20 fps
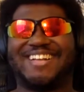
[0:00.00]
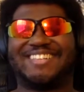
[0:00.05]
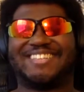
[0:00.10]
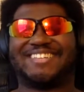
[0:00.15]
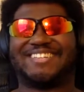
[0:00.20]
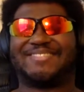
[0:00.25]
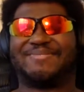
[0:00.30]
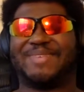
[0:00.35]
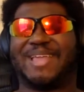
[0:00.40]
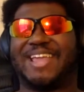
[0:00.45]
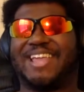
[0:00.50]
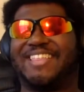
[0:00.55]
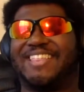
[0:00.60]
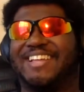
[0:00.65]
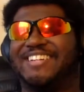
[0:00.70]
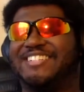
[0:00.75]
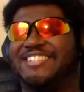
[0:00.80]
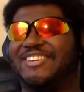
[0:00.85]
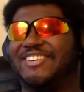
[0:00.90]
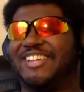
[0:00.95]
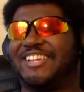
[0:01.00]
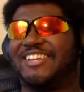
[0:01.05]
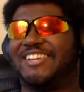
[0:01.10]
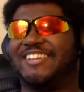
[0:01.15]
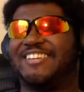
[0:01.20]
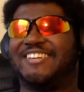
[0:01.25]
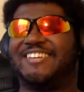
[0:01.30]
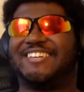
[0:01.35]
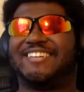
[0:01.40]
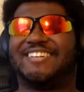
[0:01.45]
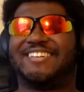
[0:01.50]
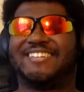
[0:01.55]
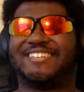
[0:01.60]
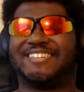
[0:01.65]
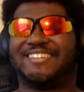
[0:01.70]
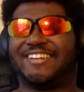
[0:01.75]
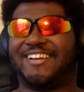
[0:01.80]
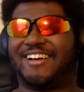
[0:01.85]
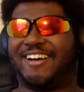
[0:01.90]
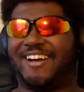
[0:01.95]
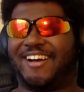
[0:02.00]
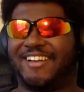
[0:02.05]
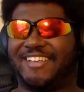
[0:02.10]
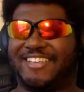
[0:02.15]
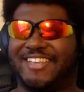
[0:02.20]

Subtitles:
Just making that joke, like, I